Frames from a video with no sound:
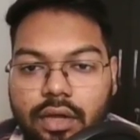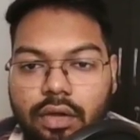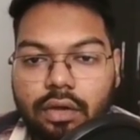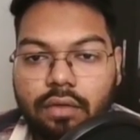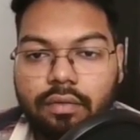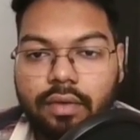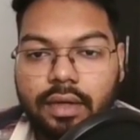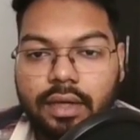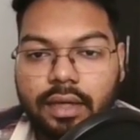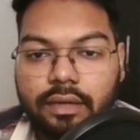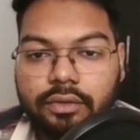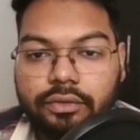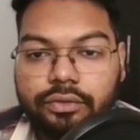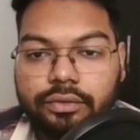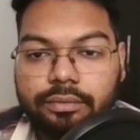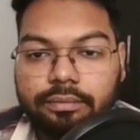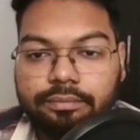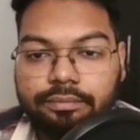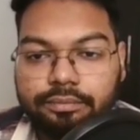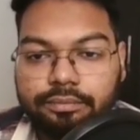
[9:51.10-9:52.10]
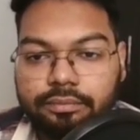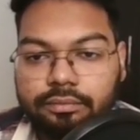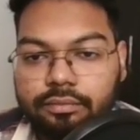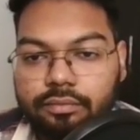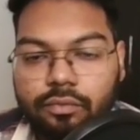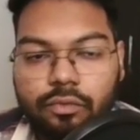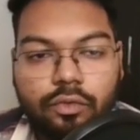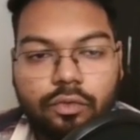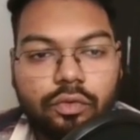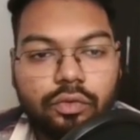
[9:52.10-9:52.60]
kind of attacks.
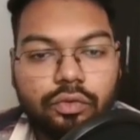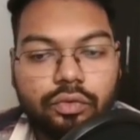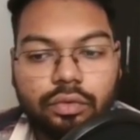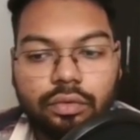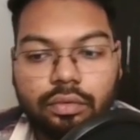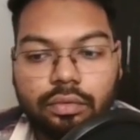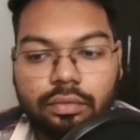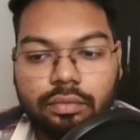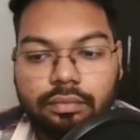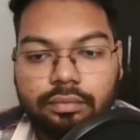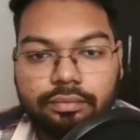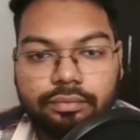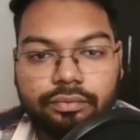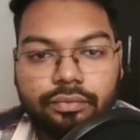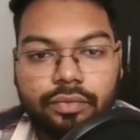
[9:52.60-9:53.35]
So